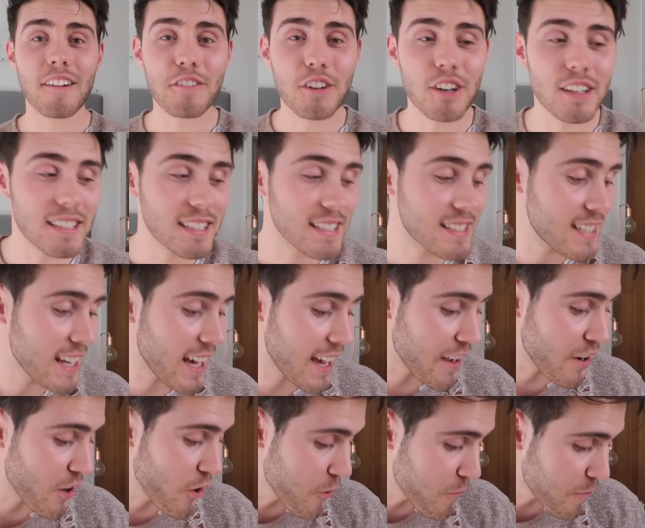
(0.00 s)
I've got to
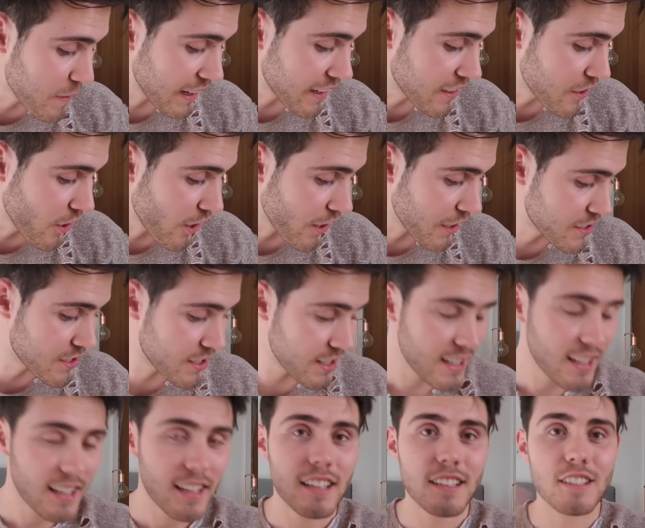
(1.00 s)
say. Oh my gosh.
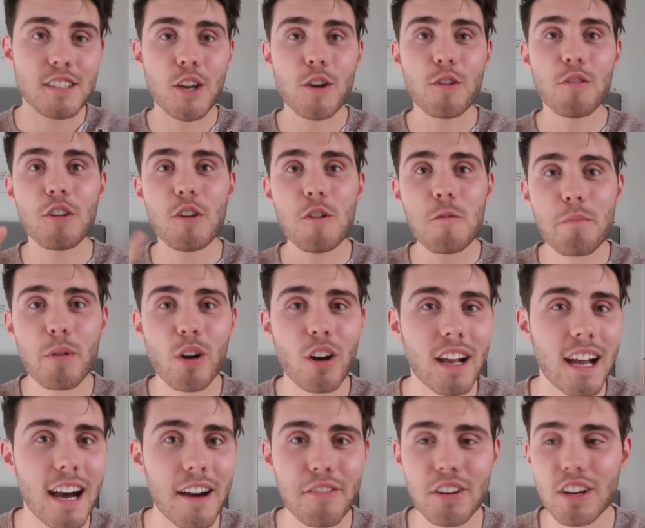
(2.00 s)
Two new
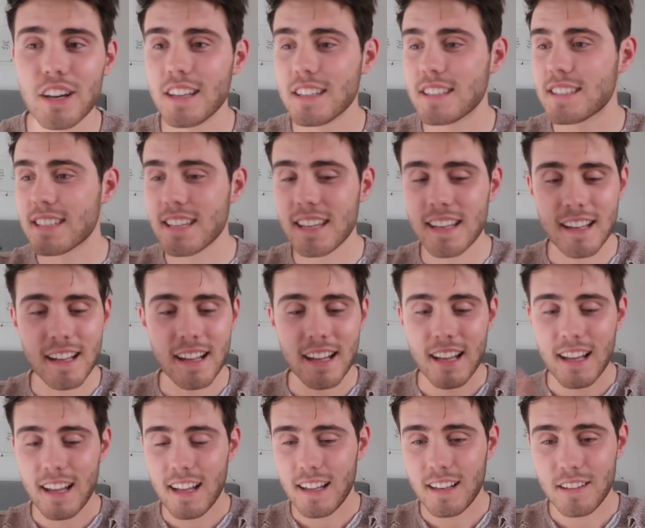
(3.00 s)
book covers.
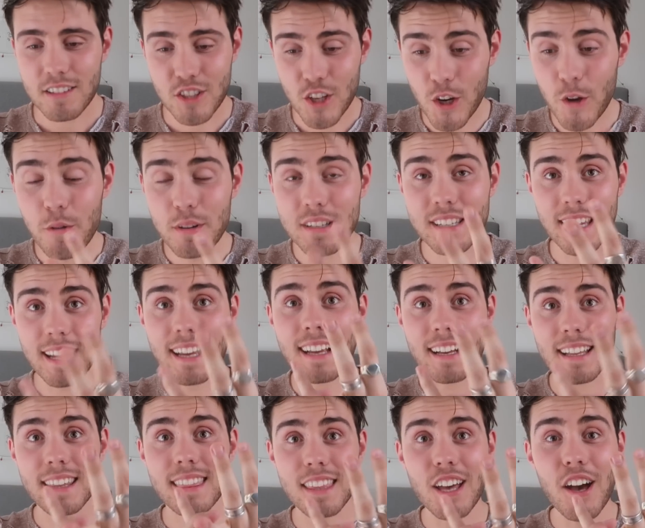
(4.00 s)
Choosing
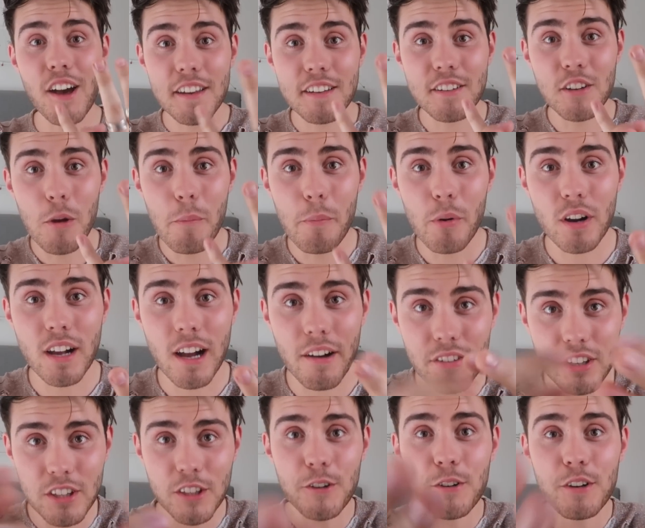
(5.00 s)
a third new book
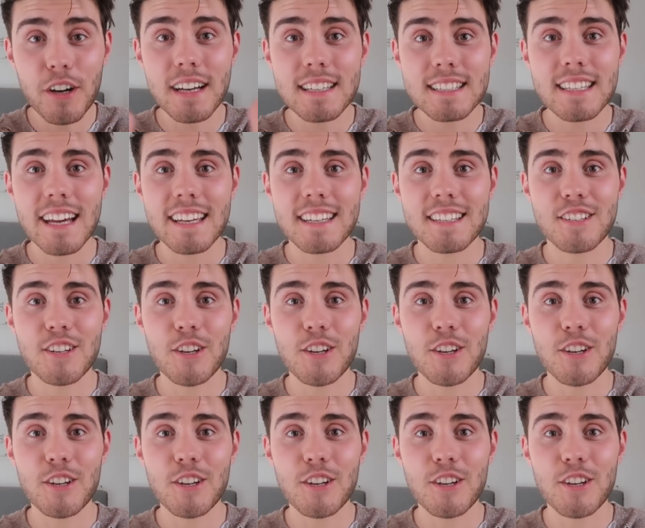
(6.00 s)
cover, you guys get to